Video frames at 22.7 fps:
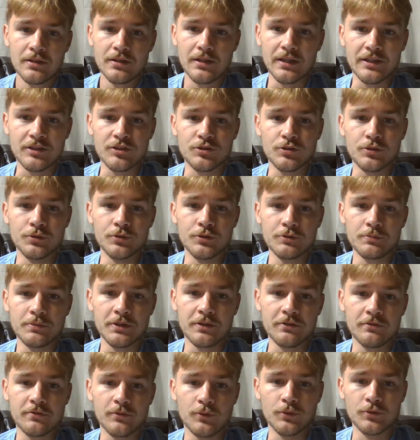like students
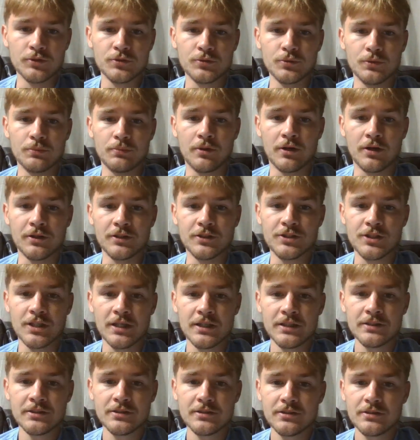being forced to
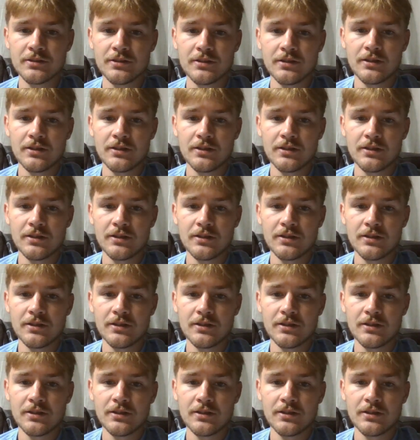apologize.